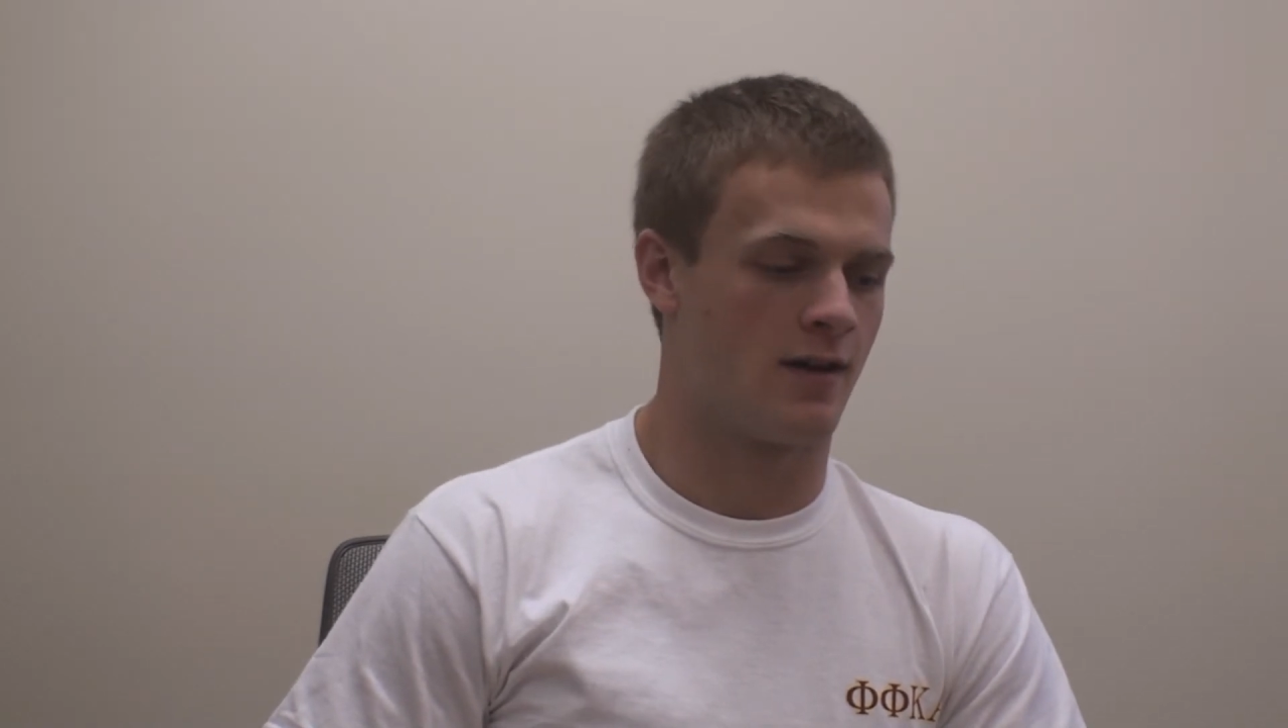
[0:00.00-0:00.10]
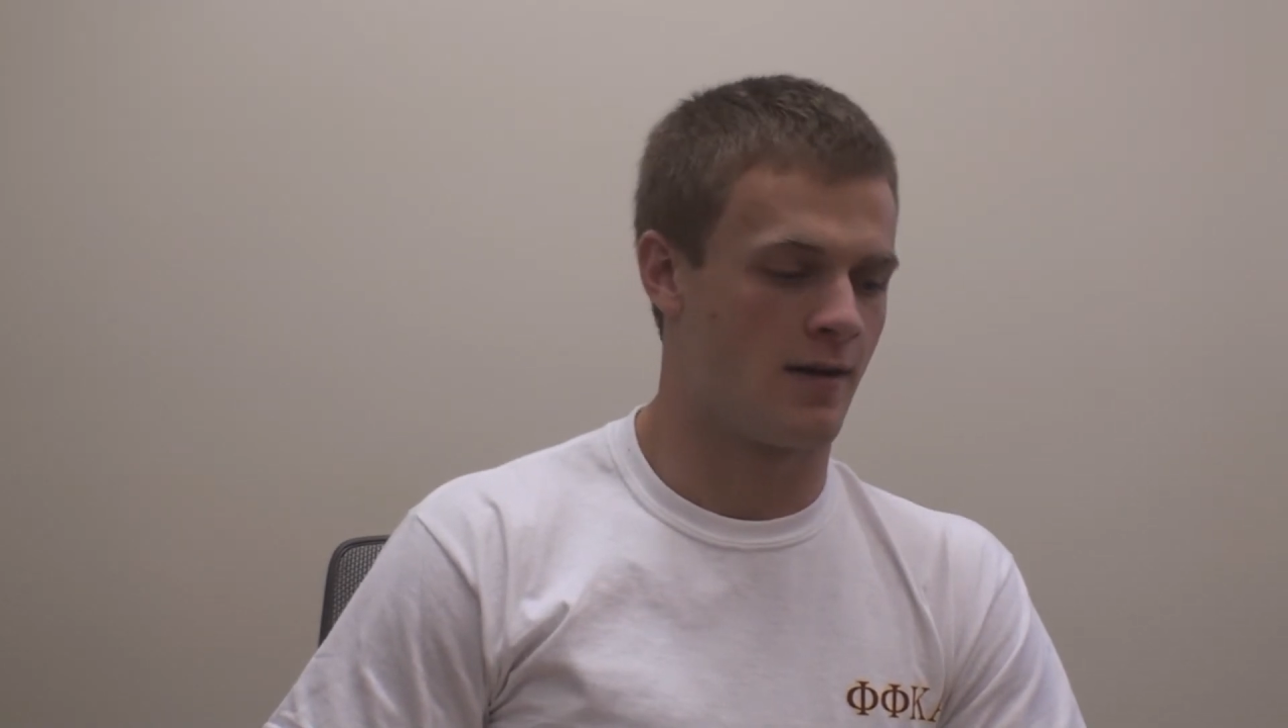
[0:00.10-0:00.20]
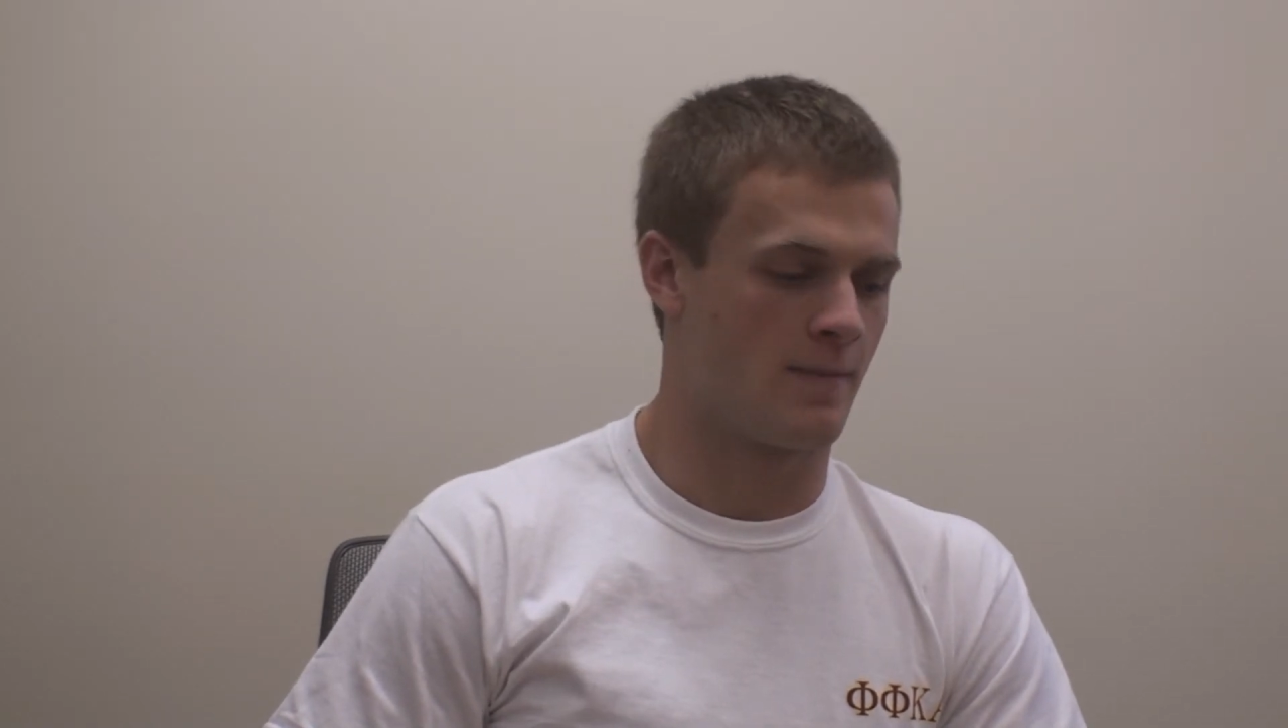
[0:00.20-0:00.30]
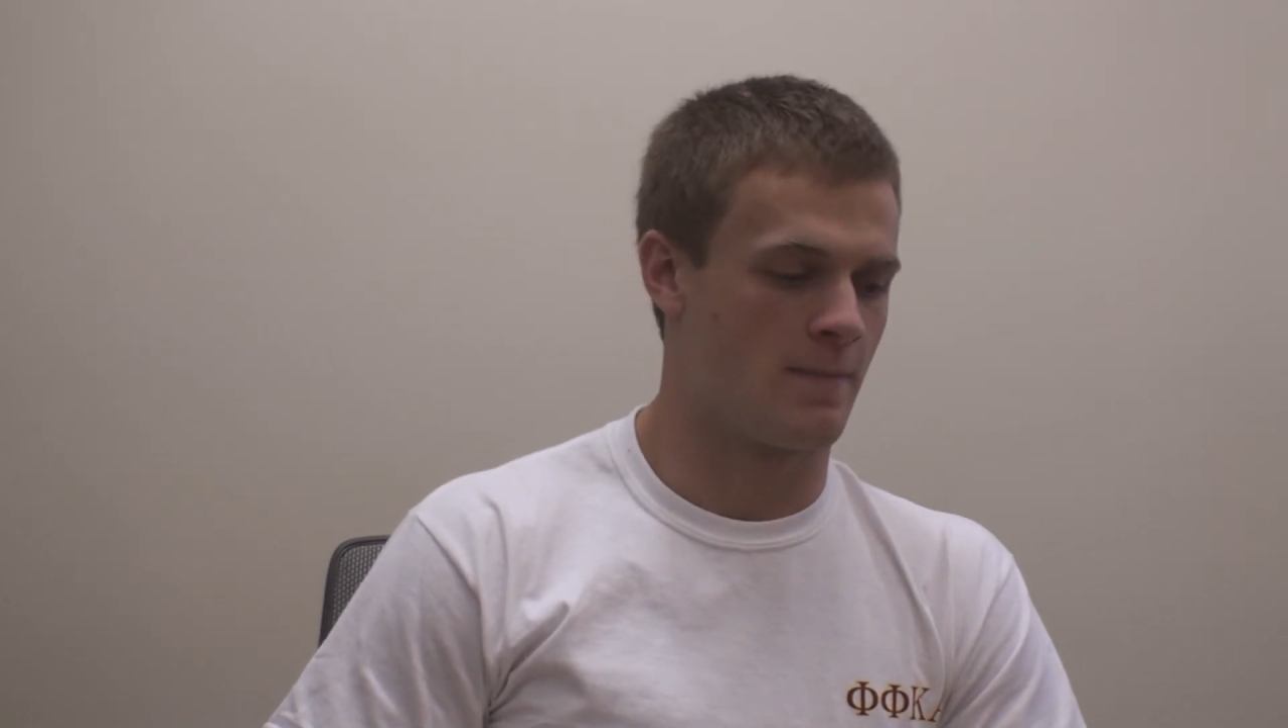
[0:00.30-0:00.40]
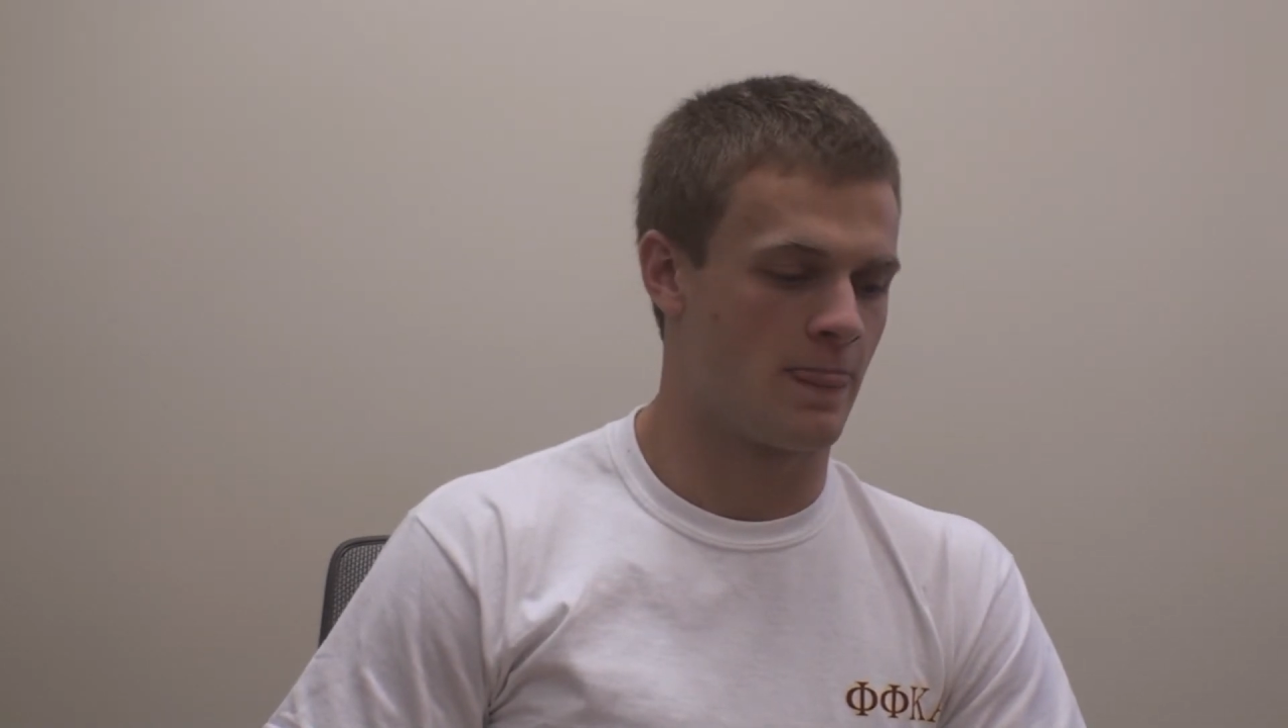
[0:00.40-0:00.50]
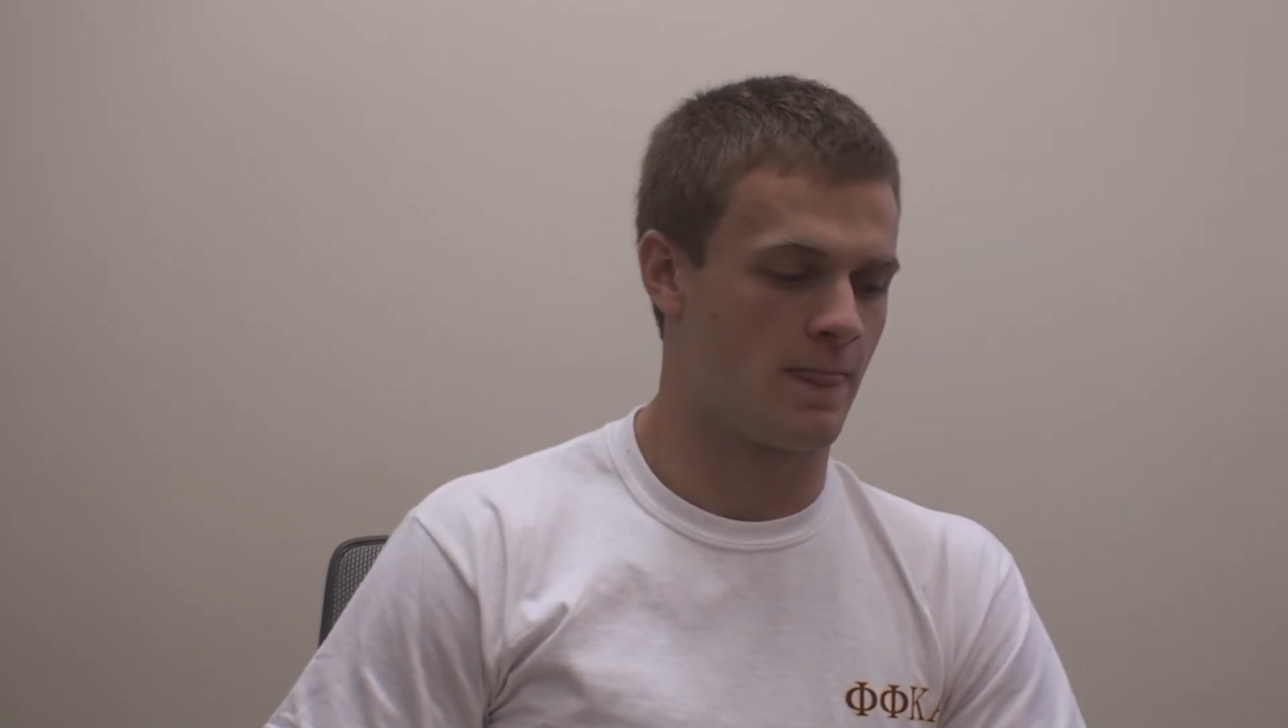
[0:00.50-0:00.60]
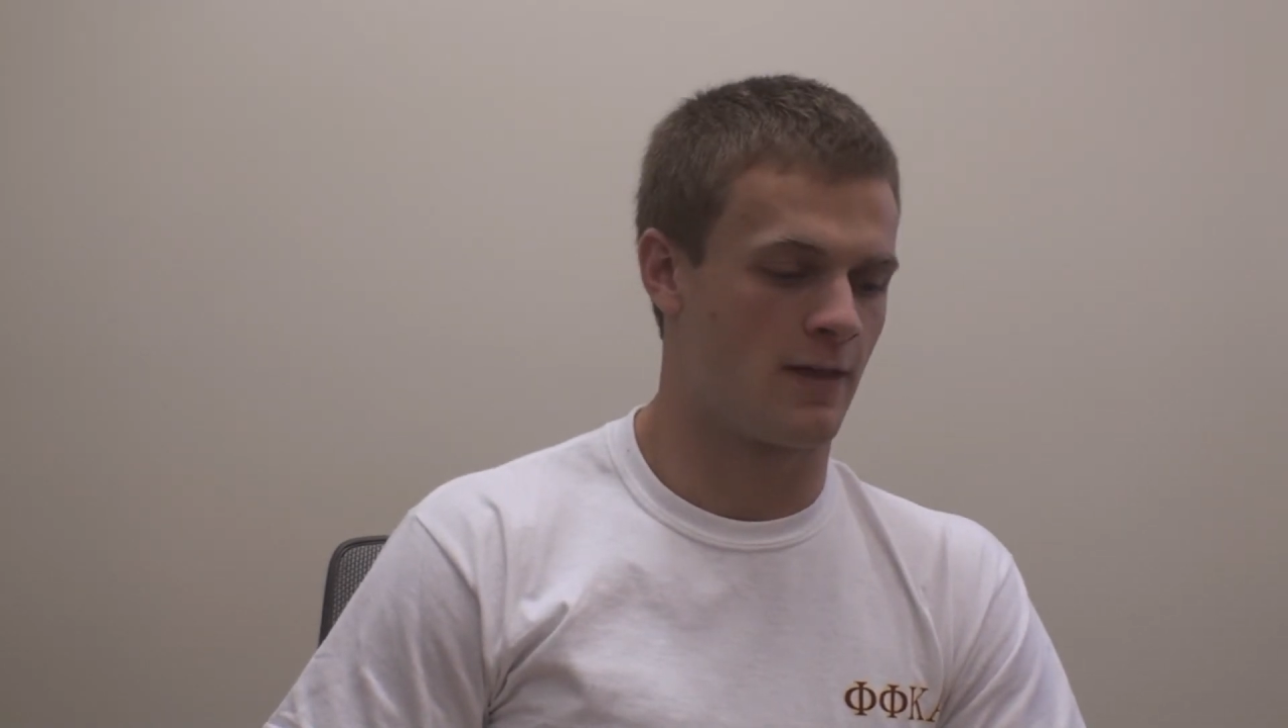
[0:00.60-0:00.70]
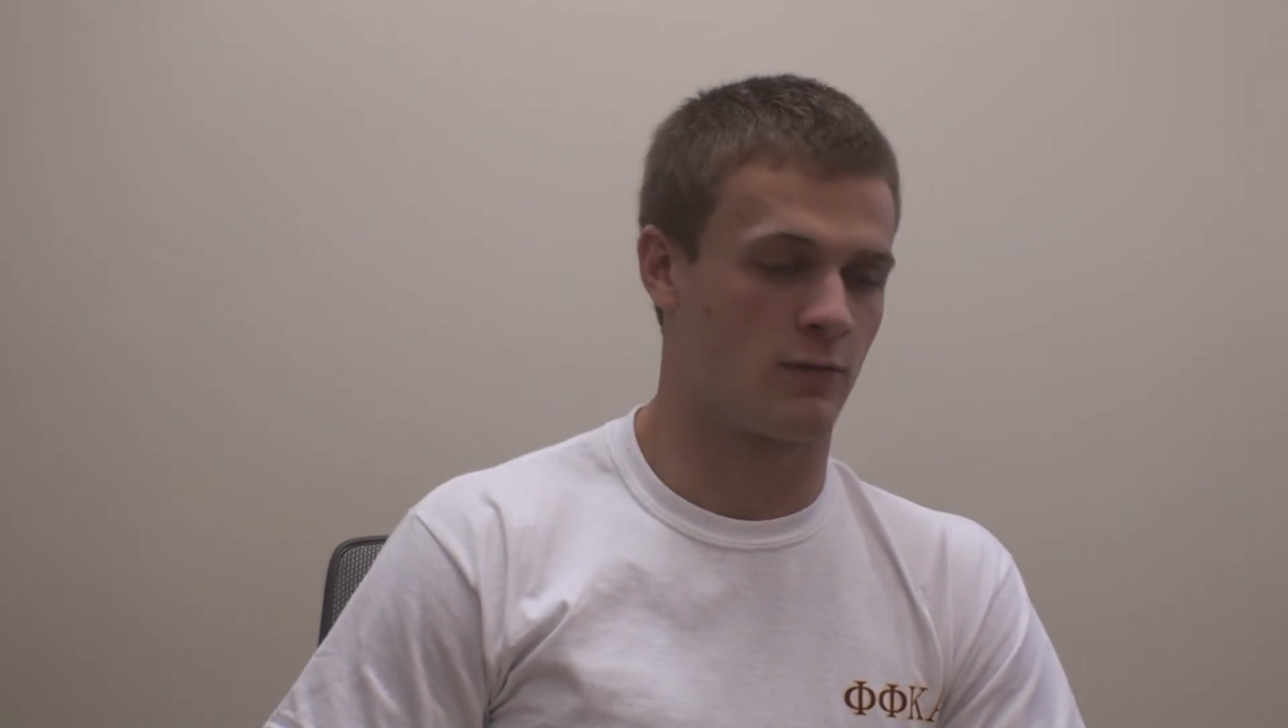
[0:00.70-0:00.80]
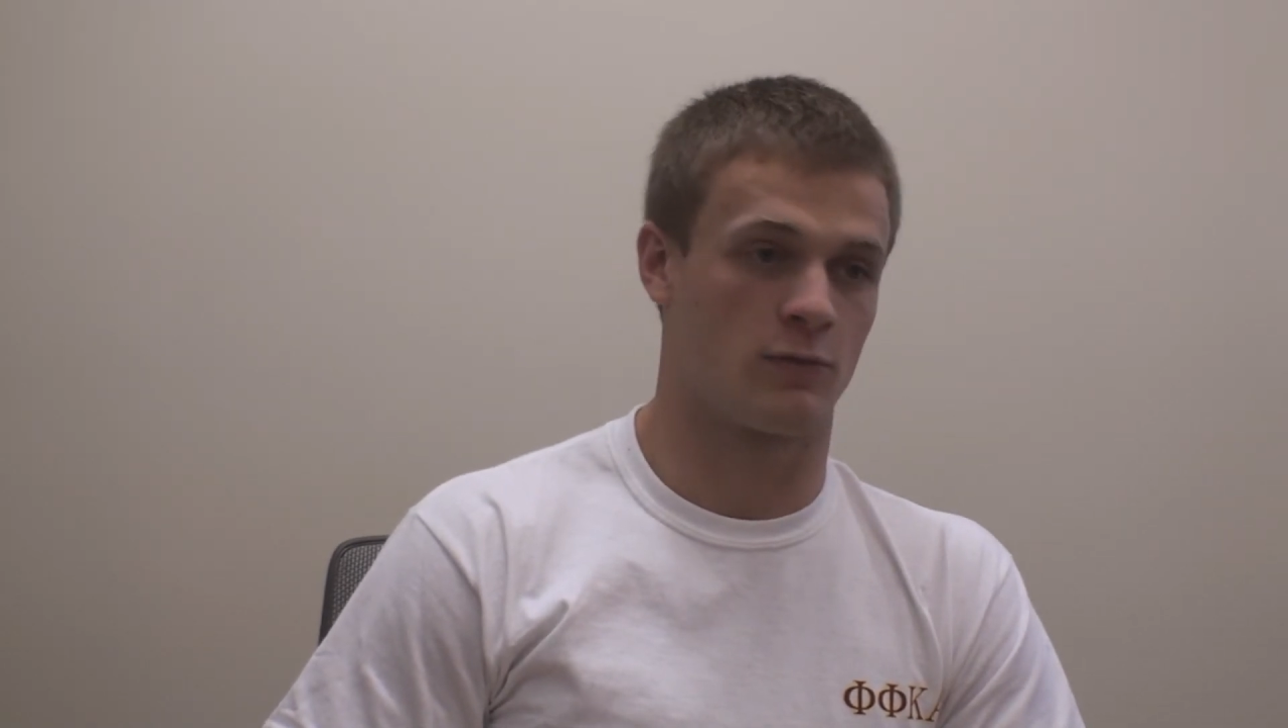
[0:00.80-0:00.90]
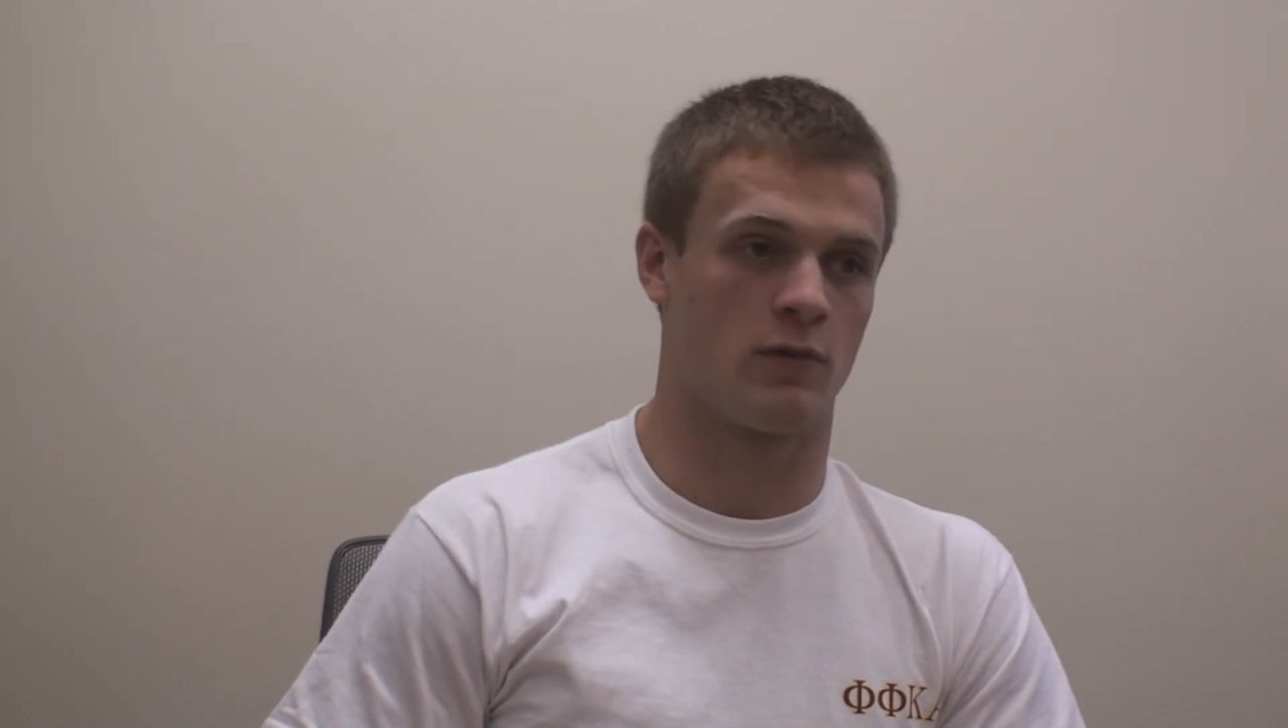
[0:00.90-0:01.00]

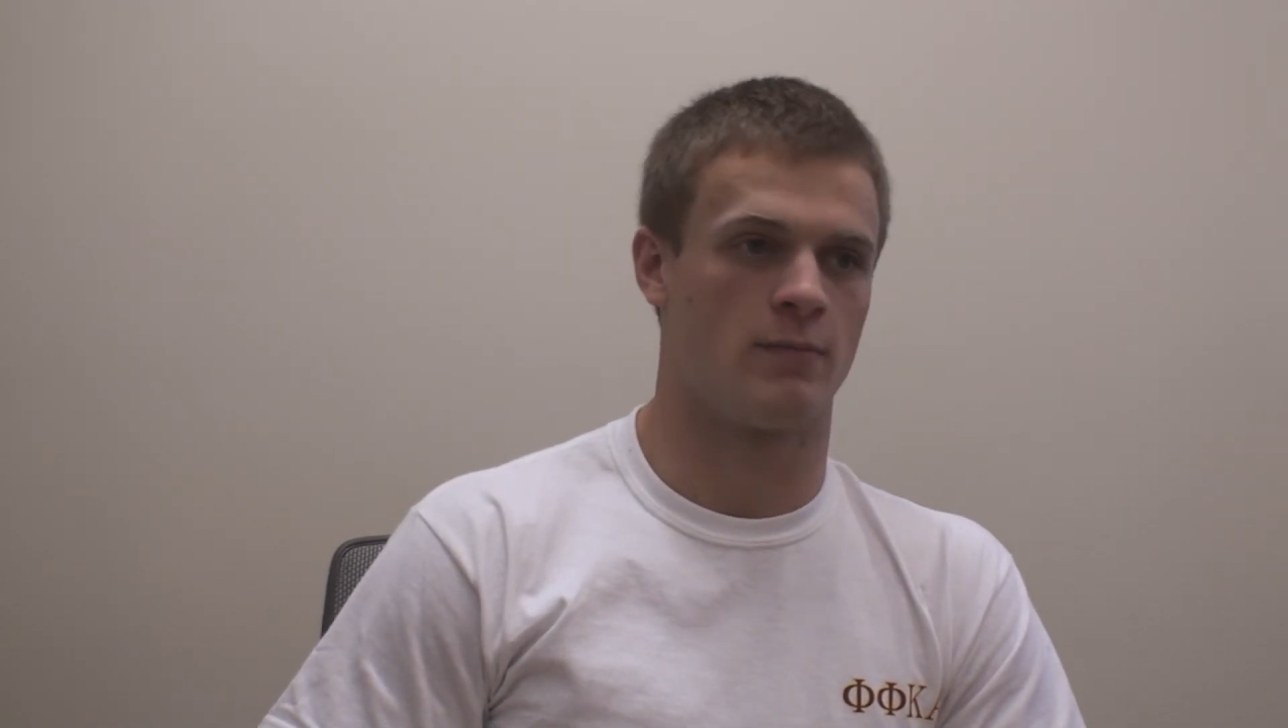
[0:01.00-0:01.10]
That's what's one